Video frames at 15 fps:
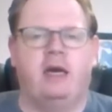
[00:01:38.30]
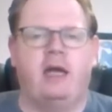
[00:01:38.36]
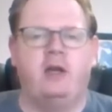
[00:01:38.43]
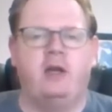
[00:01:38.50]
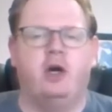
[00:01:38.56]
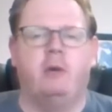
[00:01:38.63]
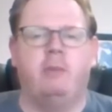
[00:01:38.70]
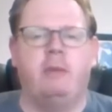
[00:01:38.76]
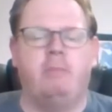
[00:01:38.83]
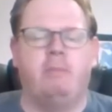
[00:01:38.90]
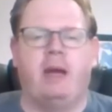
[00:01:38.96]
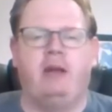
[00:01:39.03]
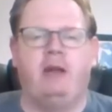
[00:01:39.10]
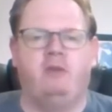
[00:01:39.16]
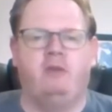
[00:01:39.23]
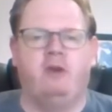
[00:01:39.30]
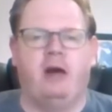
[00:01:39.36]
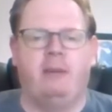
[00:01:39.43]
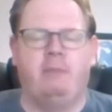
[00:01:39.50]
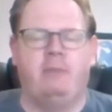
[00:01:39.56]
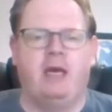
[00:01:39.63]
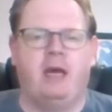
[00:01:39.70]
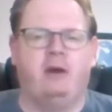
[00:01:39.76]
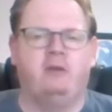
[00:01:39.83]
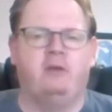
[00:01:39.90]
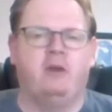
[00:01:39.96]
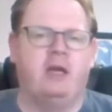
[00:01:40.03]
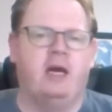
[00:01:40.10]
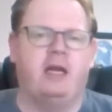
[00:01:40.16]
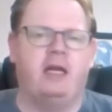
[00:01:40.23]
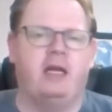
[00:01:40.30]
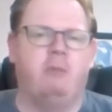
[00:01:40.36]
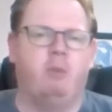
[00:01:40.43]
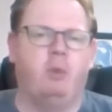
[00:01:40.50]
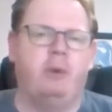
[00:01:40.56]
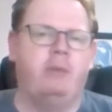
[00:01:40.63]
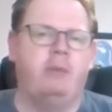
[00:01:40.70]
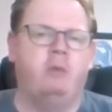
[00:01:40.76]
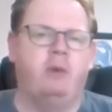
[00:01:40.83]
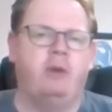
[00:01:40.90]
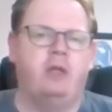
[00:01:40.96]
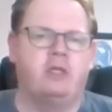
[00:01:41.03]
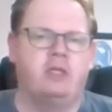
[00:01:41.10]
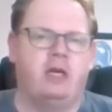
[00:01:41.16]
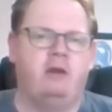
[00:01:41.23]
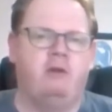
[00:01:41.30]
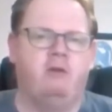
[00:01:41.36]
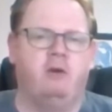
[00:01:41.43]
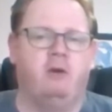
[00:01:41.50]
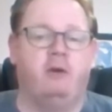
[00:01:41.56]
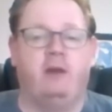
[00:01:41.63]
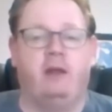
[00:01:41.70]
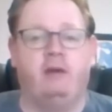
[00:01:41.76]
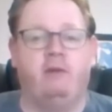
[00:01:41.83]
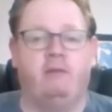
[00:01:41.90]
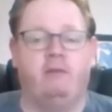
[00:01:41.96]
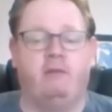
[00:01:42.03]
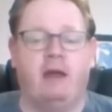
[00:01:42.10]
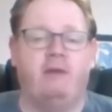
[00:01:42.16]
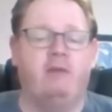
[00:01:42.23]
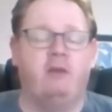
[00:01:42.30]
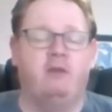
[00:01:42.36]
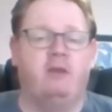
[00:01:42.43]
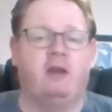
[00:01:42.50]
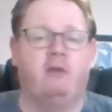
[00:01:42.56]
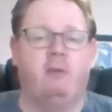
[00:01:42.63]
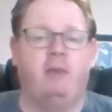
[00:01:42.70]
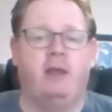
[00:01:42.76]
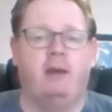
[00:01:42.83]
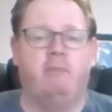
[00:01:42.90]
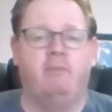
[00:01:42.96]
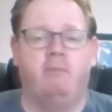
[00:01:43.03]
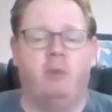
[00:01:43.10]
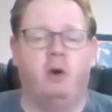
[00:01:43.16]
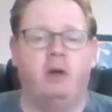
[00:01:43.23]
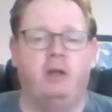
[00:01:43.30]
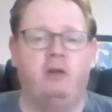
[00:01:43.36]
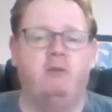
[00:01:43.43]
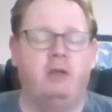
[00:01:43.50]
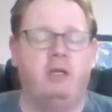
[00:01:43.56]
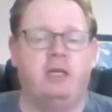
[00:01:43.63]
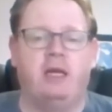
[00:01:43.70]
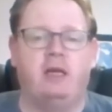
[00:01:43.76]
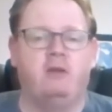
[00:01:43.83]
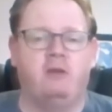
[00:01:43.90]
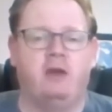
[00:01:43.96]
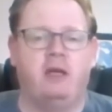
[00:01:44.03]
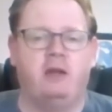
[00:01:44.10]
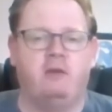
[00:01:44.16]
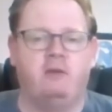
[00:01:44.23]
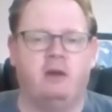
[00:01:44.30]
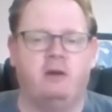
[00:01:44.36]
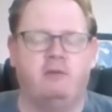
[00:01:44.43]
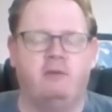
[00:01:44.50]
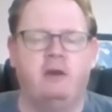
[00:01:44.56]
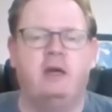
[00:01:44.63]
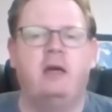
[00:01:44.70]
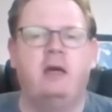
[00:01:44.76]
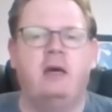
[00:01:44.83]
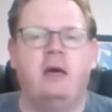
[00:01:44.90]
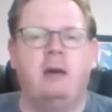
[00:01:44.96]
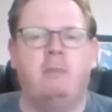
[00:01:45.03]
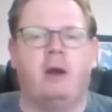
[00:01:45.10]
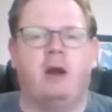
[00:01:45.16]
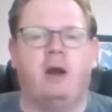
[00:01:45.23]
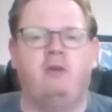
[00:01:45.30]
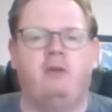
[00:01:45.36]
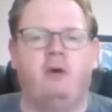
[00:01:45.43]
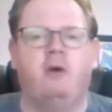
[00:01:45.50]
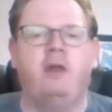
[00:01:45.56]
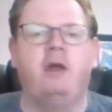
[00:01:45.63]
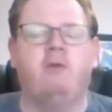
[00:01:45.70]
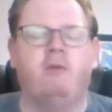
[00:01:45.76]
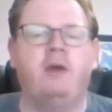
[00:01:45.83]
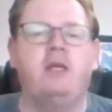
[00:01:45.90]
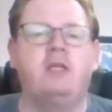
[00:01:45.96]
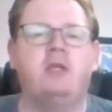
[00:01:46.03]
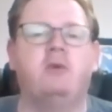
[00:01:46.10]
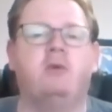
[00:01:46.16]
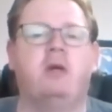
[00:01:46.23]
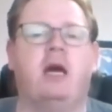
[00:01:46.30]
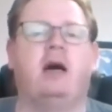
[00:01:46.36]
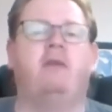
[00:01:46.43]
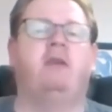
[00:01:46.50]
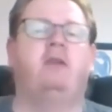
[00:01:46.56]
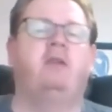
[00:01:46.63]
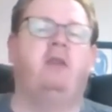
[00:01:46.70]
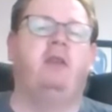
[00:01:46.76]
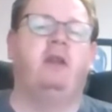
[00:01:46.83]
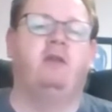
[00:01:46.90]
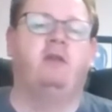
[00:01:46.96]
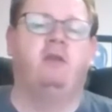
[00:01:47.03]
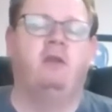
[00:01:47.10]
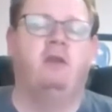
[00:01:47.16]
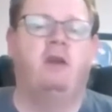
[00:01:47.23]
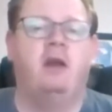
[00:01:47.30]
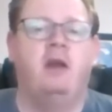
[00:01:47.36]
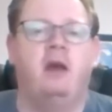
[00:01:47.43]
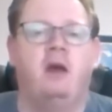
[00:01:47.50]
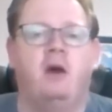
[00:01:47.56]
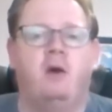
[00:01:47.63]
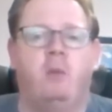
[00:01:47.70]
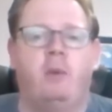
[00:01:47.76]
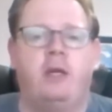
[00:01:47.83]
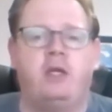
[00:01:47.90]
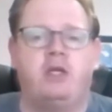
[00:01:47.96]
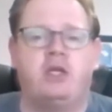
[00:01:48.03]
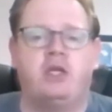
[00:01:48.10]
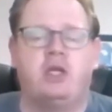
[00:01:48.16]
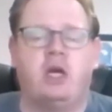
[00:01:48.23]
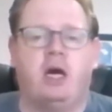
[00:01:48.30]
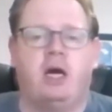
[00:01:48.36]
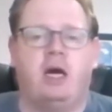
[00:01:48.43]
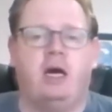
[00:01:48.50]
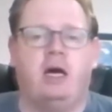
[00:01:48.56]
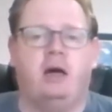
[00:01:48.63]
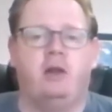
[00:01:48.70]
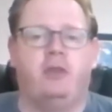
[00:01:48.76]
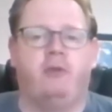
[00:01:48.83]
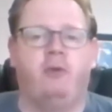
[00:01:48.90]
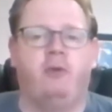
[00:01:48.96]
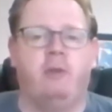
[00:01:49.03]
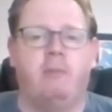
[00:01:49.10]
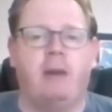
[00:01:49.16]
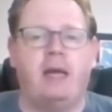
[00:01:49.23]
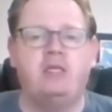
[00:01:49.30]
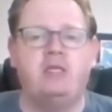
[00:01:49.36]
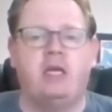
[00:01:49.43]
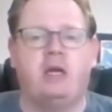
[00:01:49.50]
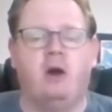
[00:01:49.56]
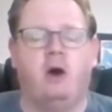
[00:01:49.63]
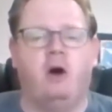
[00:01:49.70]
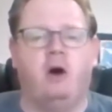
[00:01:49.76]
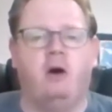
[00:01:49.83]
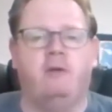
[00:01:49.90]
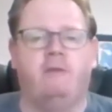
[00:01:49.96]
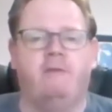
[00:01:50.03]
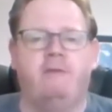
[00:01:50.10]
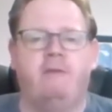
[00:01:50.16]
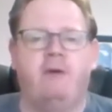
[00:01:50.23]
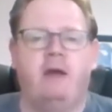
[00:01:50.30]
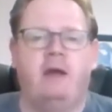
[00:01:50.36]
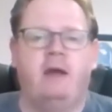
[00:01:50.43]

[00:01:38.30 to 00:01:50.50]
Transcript: Norman Bates type character cutting up women with a chainsaw and then having sex with their bodies. Really entertaining stuff. But I saw the original cover to this, which through the magic of